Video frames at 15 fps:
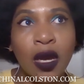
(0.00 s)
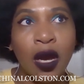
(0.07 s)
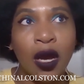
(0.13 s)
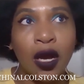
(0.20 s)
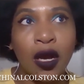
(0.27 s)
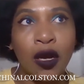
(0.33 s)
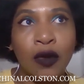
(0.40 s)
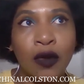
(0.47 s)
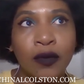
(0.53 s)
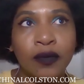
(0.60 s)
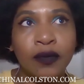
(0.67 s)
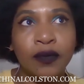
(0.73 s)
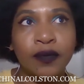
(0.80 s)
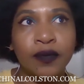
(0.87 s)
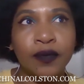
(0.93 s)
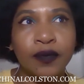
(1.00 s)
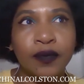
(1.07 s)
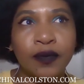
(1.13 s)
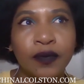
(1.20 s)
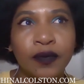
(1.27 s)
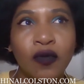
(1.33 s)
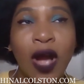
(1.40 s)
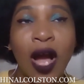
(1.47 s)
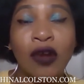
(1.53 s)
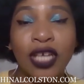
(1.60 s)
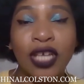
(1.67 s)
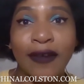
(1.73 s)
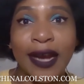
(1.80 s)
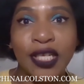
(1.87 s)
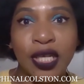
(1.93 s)
while
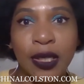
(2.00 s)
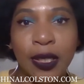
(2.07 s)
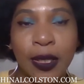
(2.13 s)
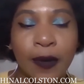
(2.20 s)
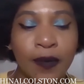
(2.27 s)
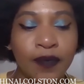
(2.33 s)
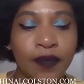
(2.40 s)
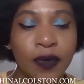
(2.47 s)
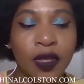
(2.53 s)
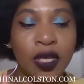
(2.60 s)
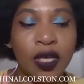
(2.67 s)
directing them.